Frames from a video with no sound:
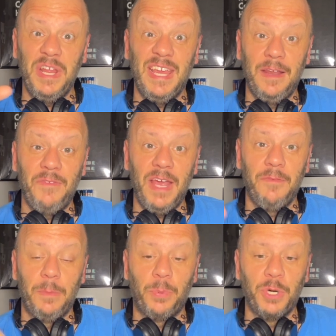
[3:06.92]

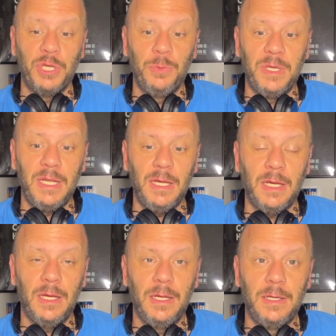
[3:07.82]
innovative and pretty
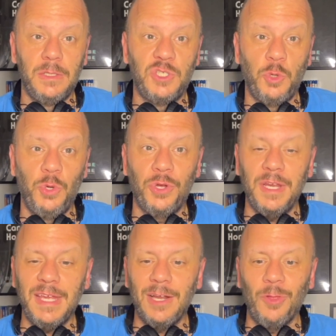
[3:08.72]
unique. So you're going
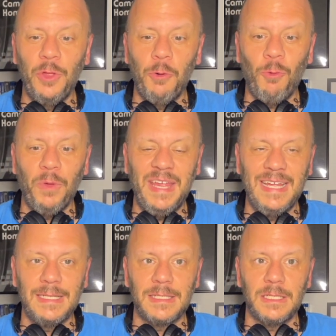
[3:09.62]
to get a little
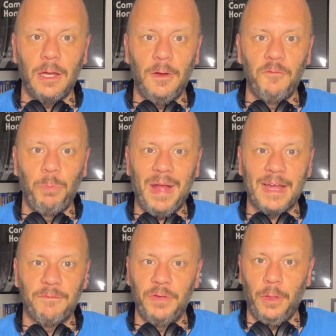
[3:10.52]
hint of
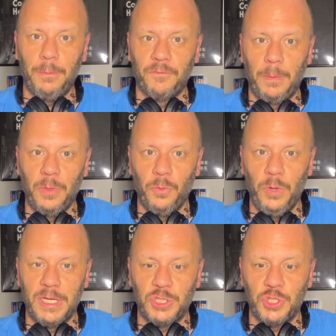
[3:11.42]
Black Phillip from The
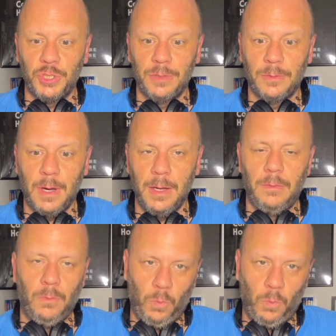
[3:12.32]
Witch, right?